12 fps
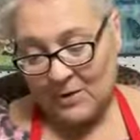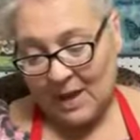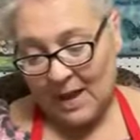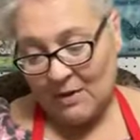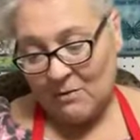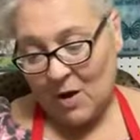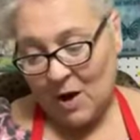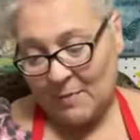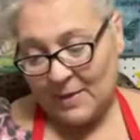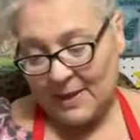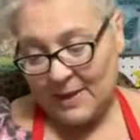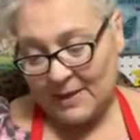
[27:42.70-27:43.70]
Hey,
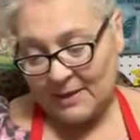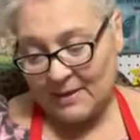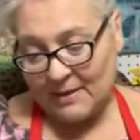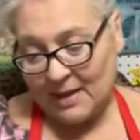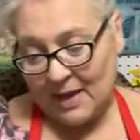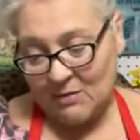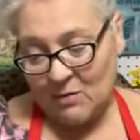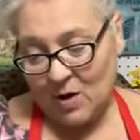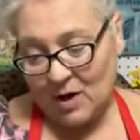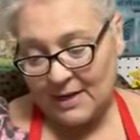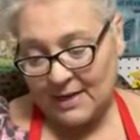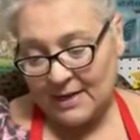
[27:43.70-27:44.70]
Robin. Hey,
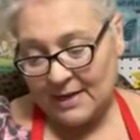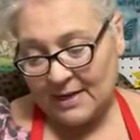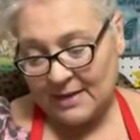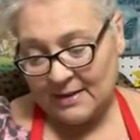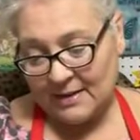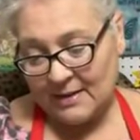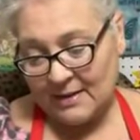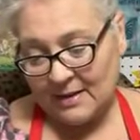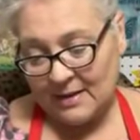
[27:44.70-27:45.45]
Rhonda.